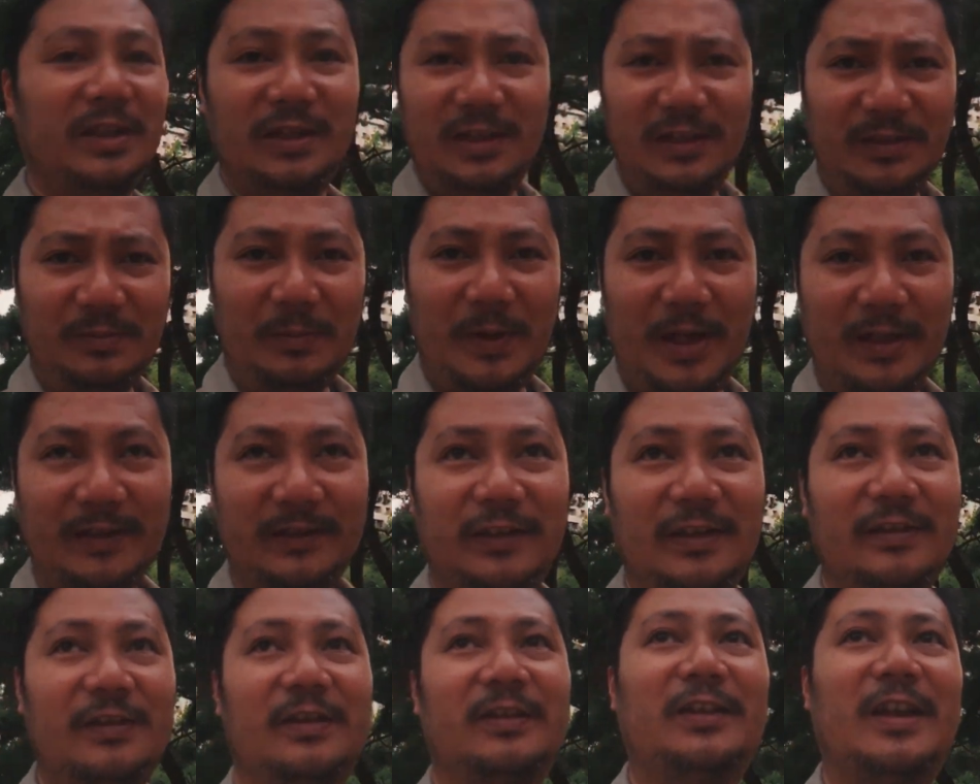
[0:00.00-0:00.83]
this palace
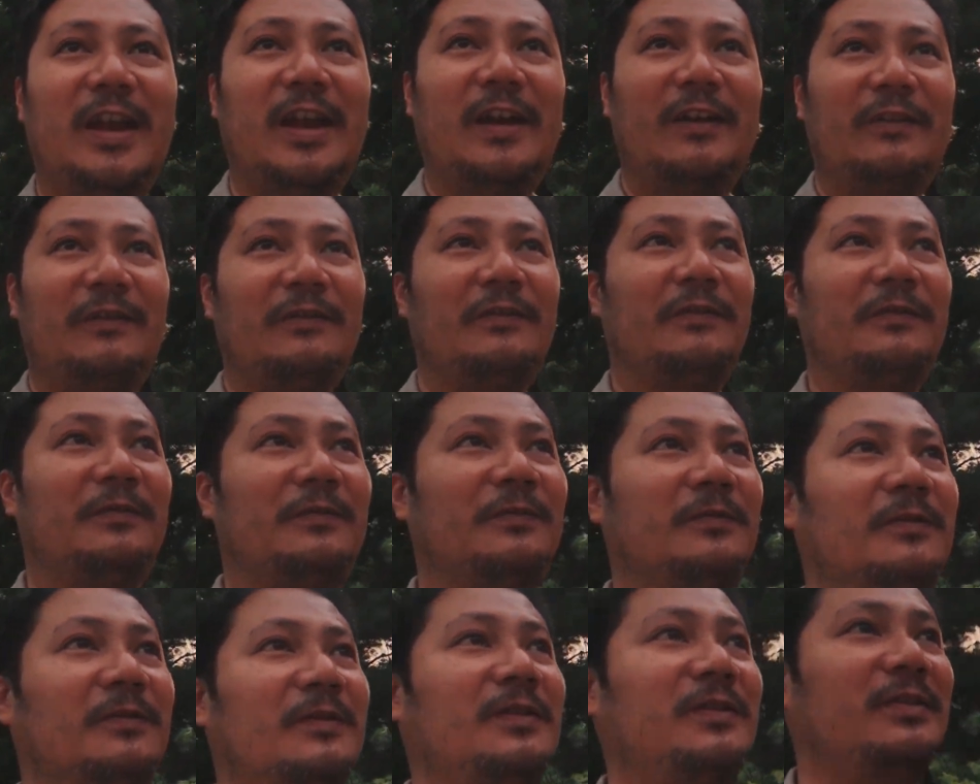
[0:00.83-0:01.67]
doesn't have
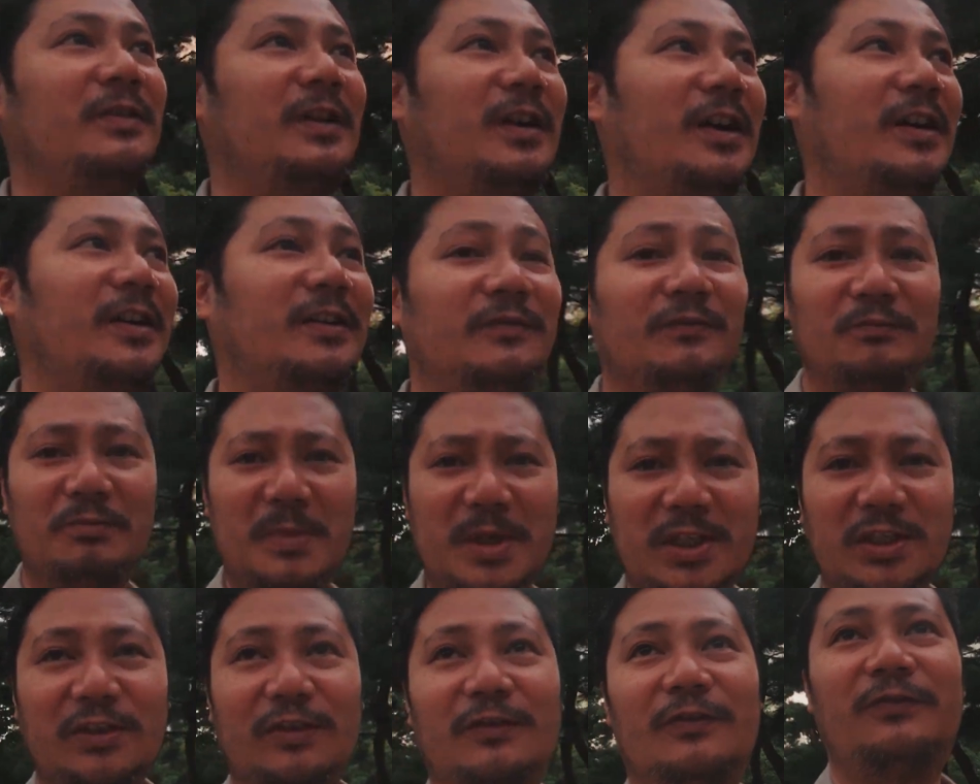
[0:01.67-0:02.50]
an
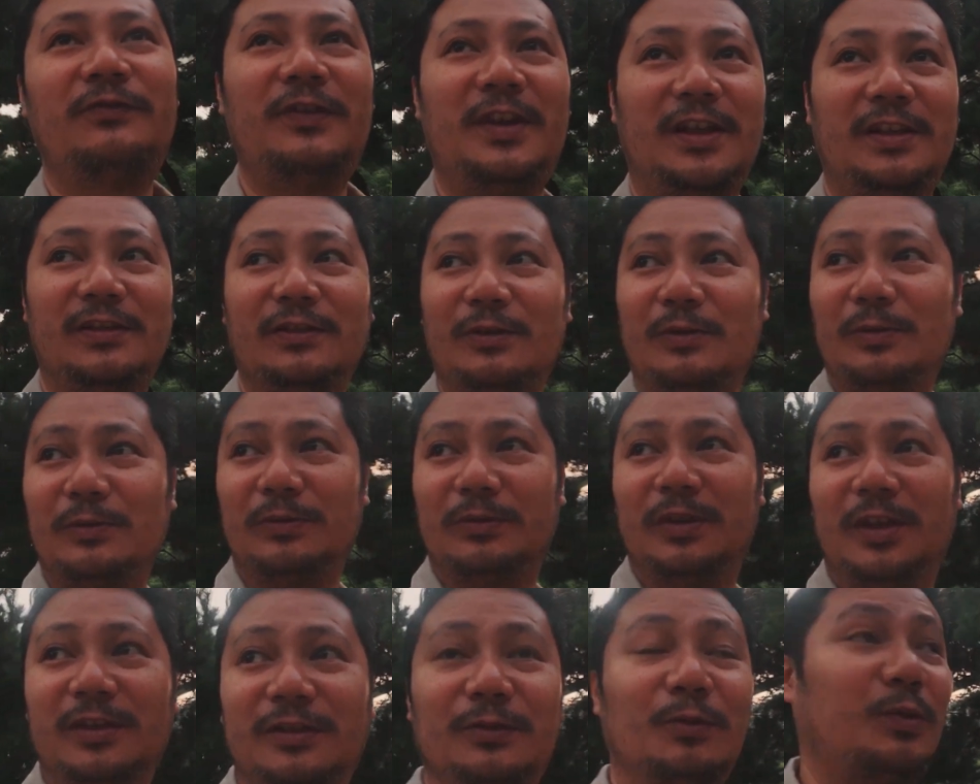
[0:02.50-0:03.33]
admission fee, so
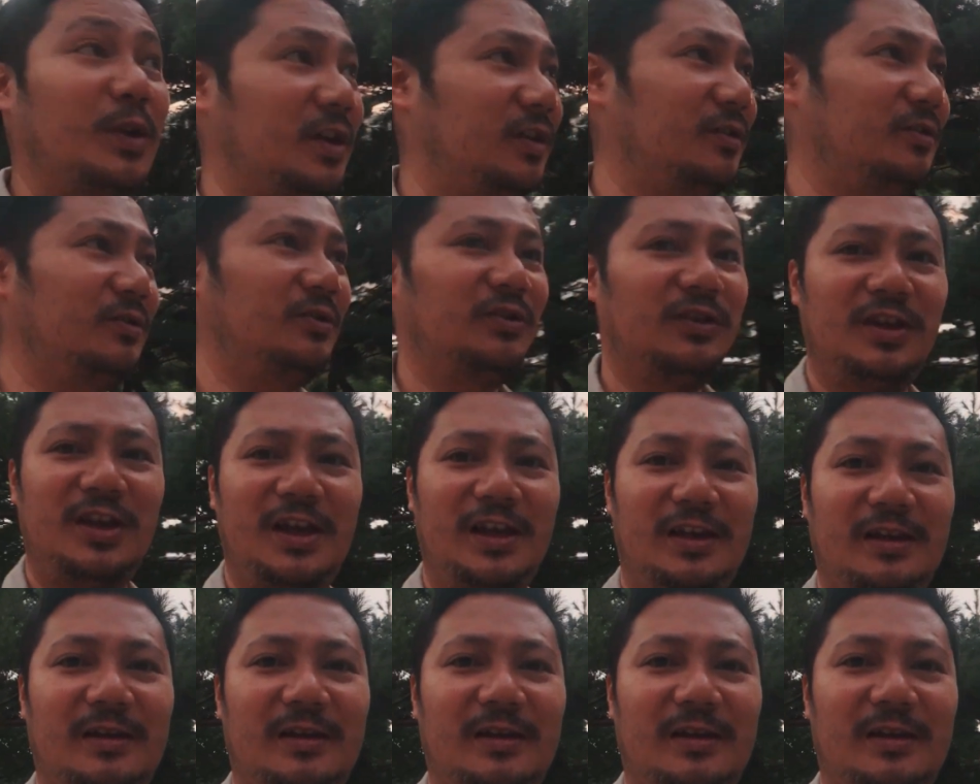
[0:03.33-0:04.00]
that's one good thing.